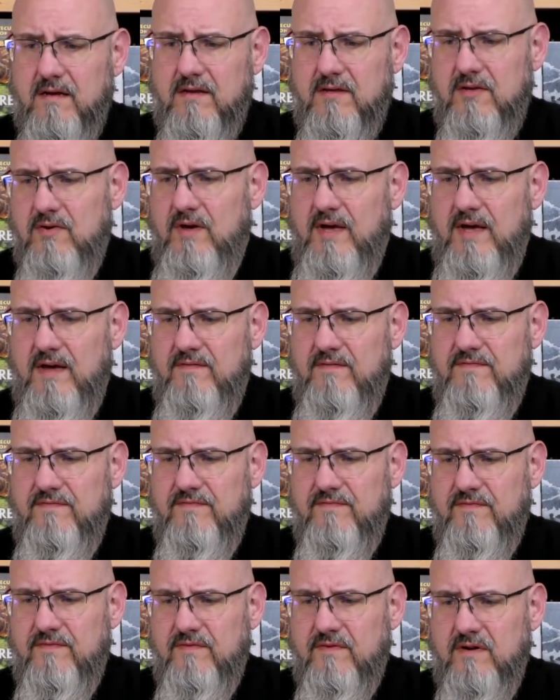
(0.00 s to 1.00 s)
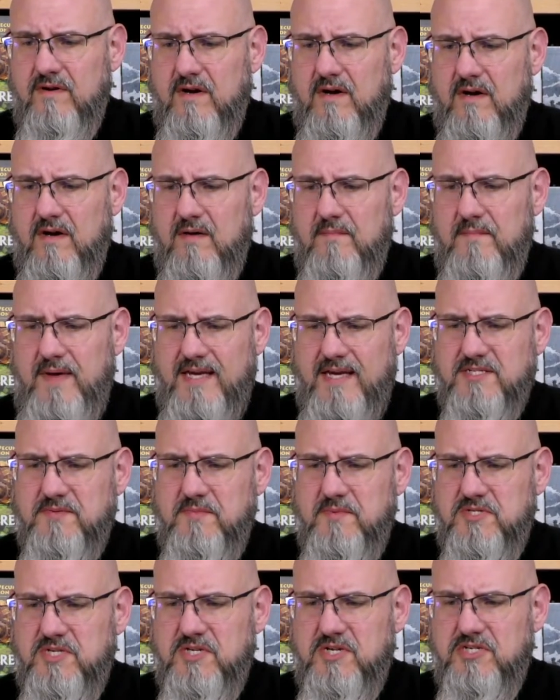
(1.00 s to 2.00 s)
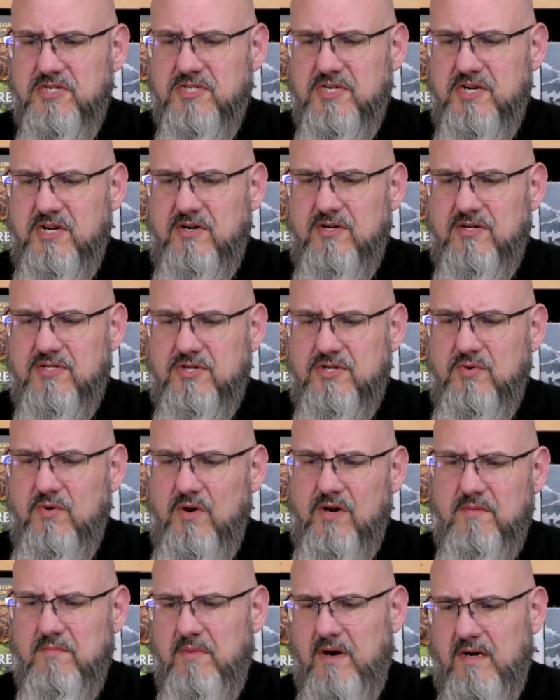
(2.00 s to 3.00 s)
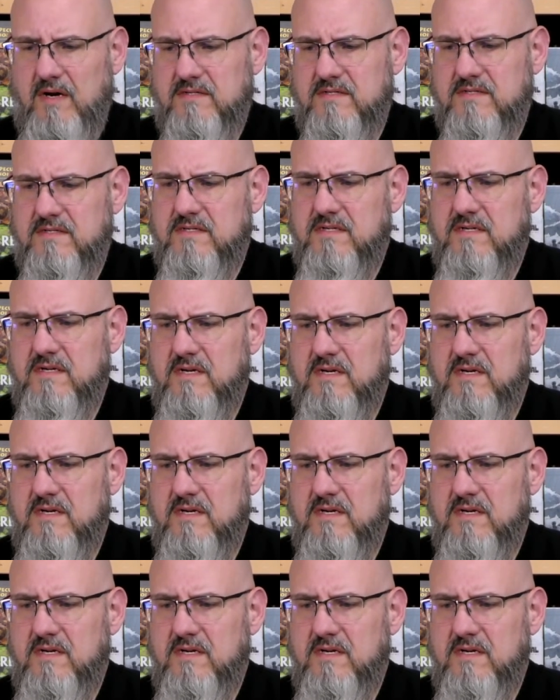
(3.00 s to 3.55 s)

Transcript: You have Maximus Edition here, 200 bucks.